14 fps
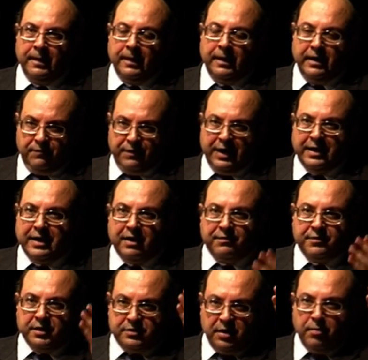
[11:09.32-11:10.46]
In fact,
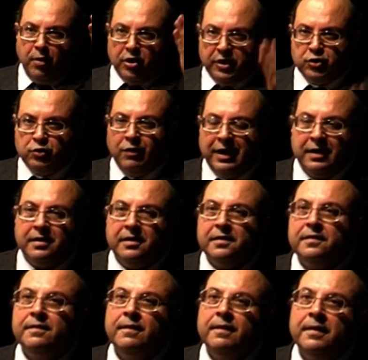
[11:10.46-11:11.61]
after Sir Maurice Guire,
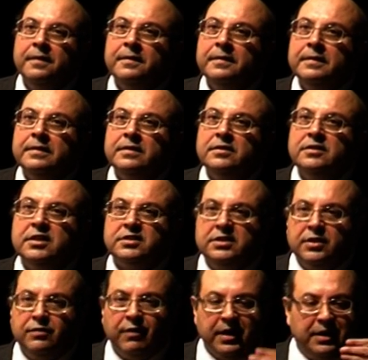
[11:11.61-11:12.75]

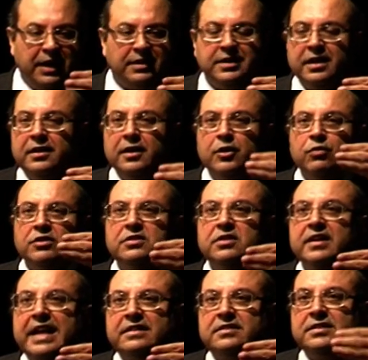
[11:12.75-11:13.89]
Justice Vardacharya, who was the
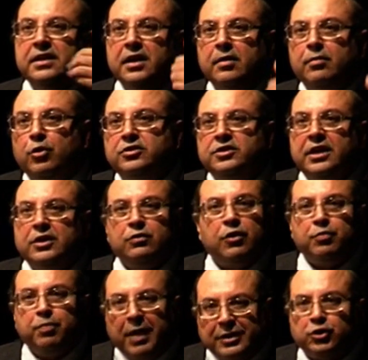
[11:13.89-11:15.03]
next senior-most judge, was
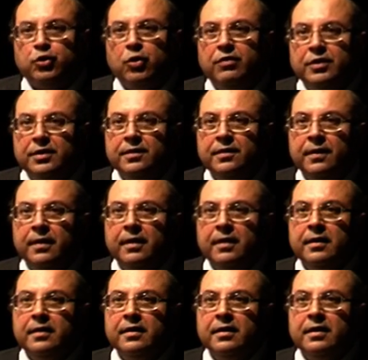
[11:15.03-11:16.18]
passed over,
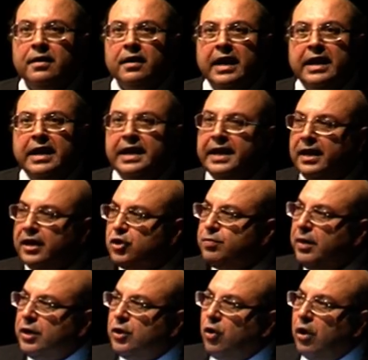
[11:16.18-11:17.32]
and an
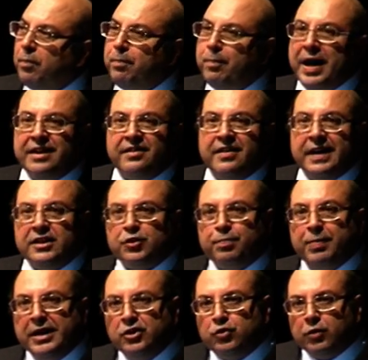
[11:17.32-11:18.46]
Englishman called Patrick
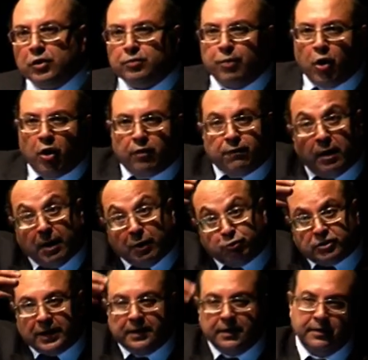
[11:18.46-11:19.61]
Spence was brought from
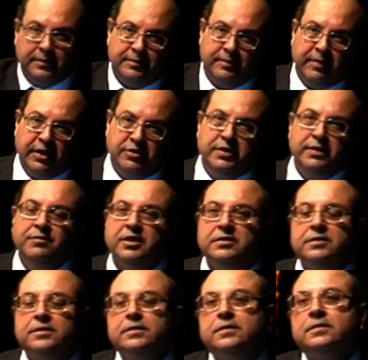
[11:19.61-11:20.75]
outside as Chief
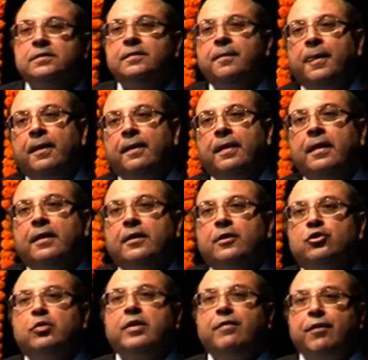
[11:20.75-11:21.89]
Justice.
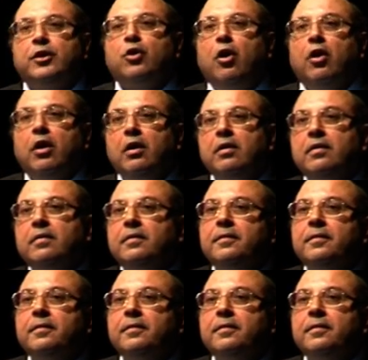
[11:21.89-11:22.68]
So if at all,